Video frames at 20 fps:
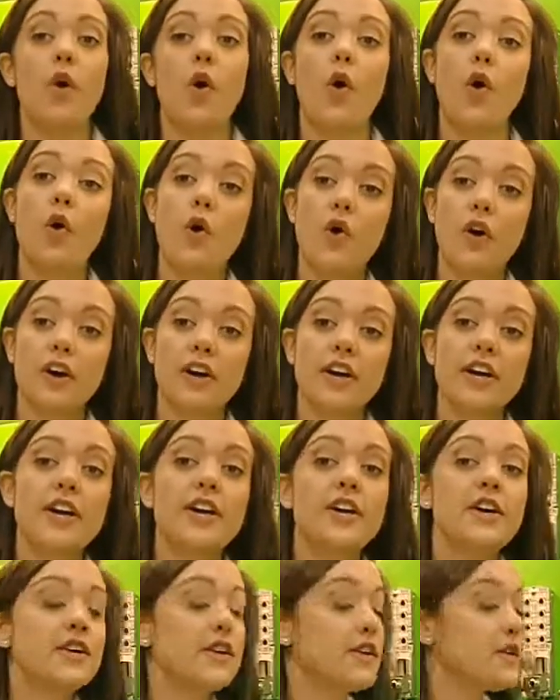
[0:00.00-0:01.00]
or
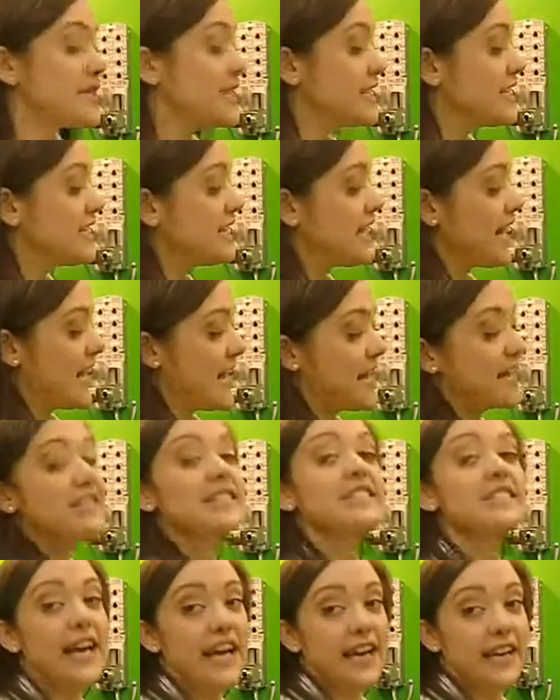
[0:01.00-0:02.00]
use the
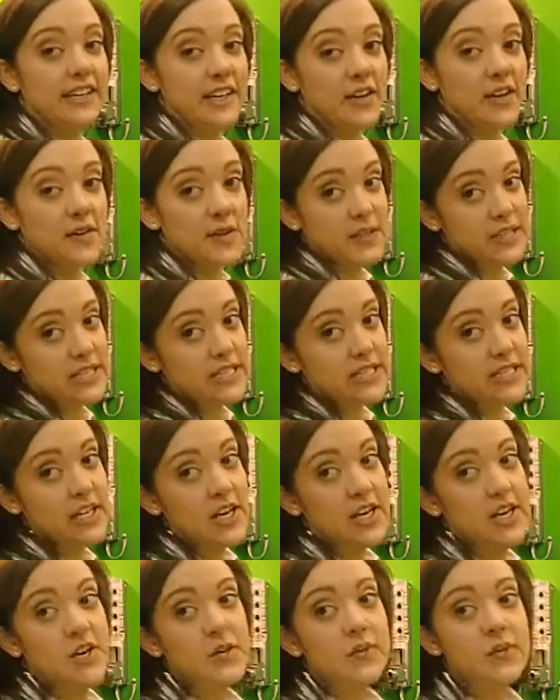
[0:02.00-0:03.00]
enhanced diagnosis,
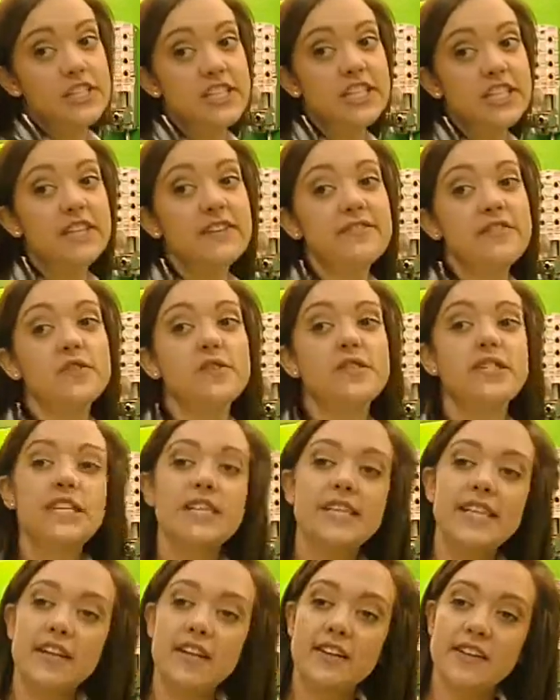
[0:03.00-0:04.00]
which gives you
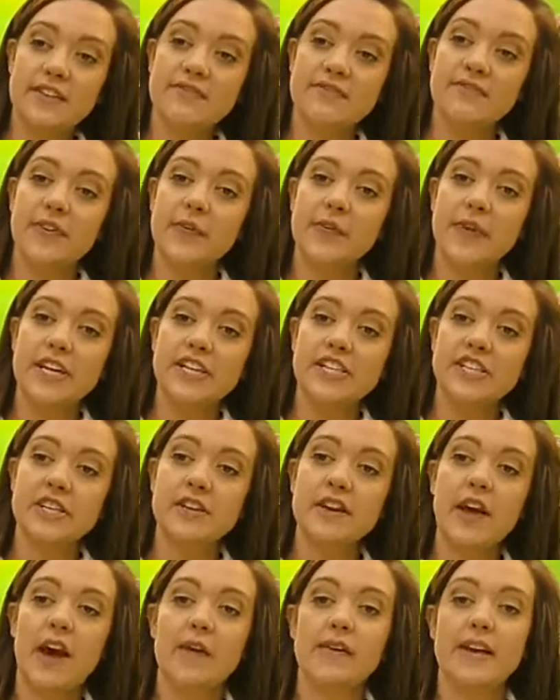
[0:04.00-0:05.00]
detailed
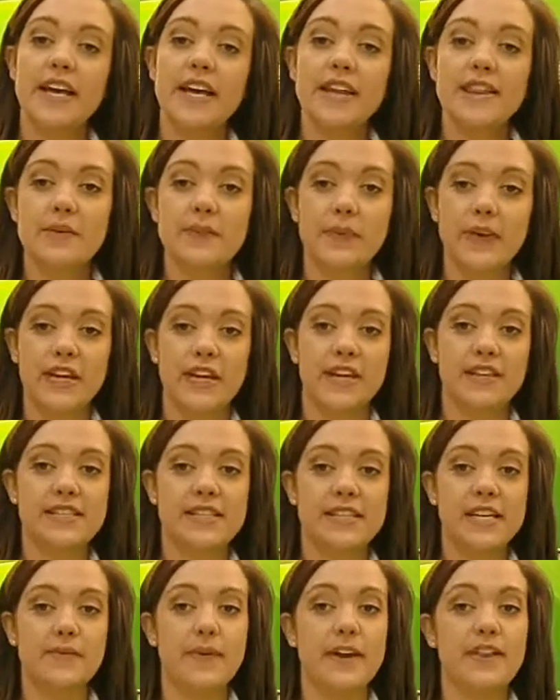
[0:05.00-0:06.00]
information in the
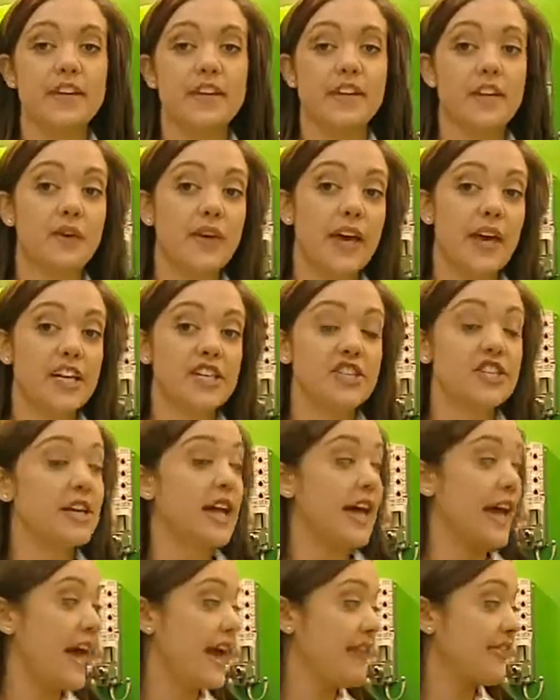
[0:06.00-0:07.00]
PLC about the location
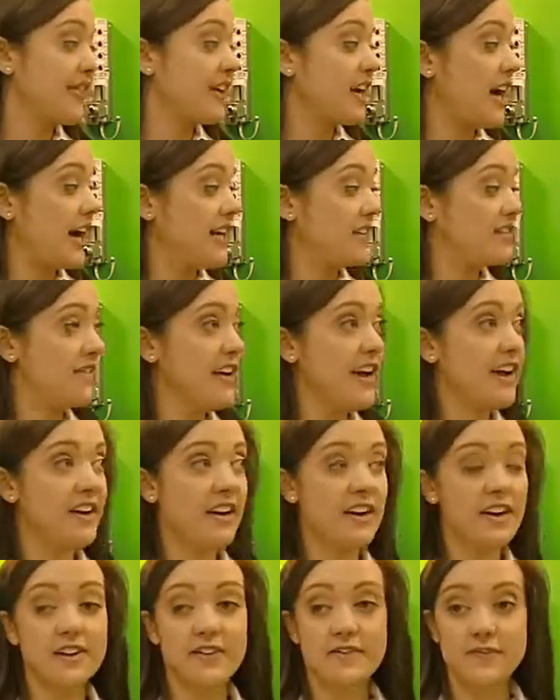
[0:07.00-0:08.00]
and the kind of
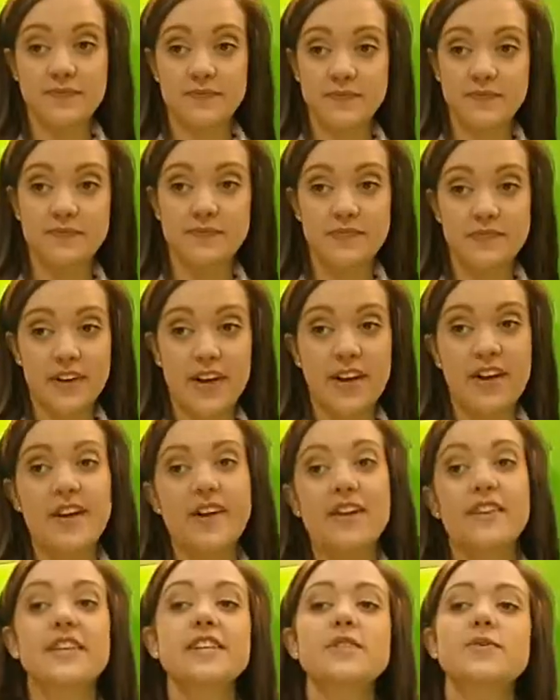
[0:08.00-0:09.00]
error.
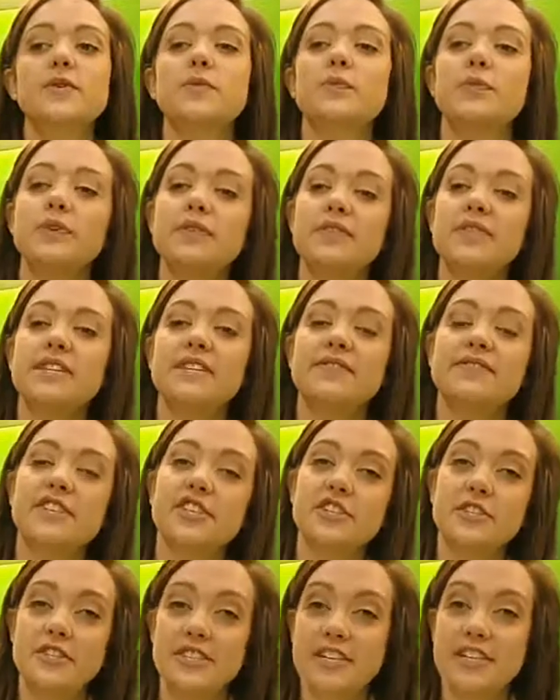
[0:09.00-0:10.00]
This will boost the
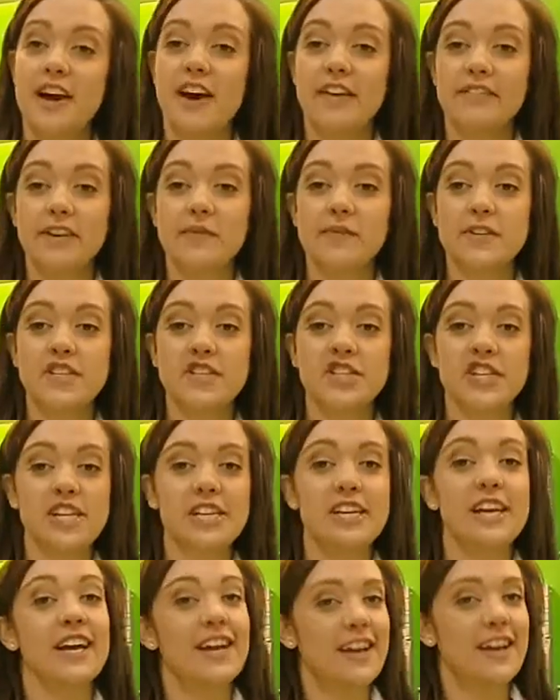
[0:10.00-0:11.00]
efficiency of your
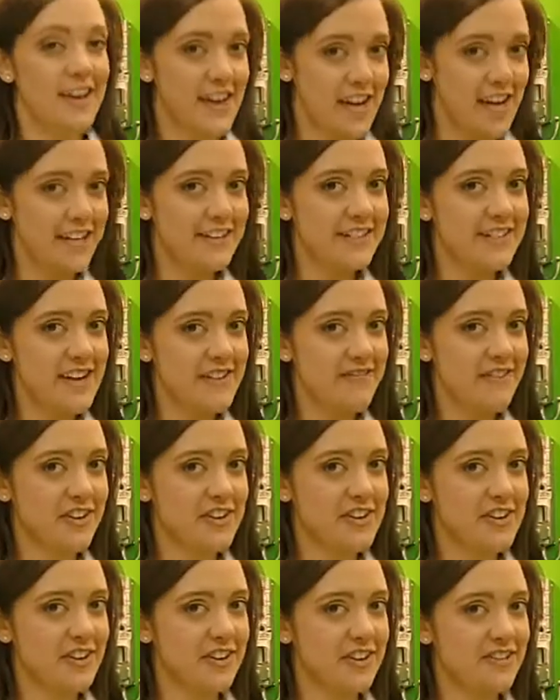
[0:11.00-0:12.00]
machine and save your
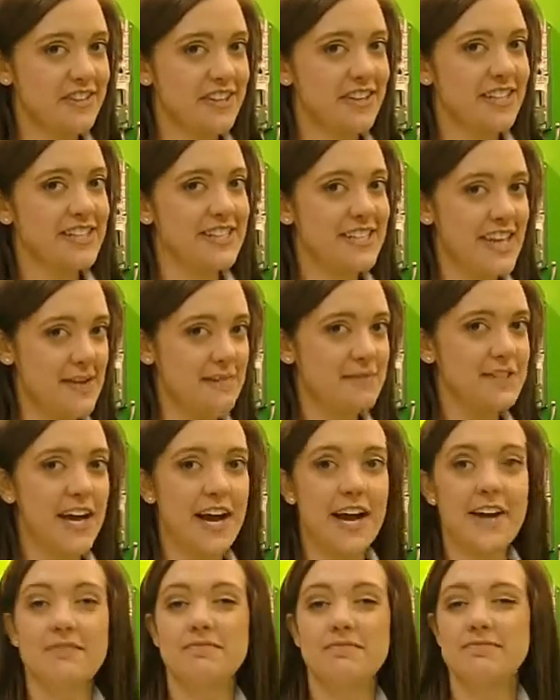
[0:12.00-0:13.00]
nerves at the same
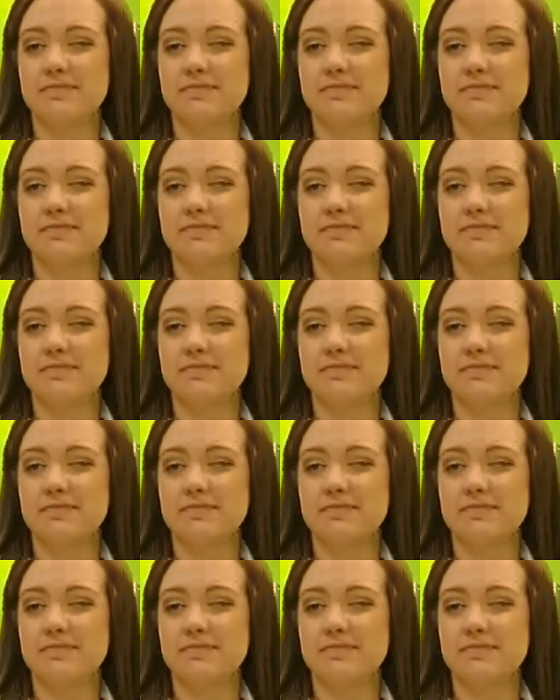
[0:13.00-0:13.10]
time.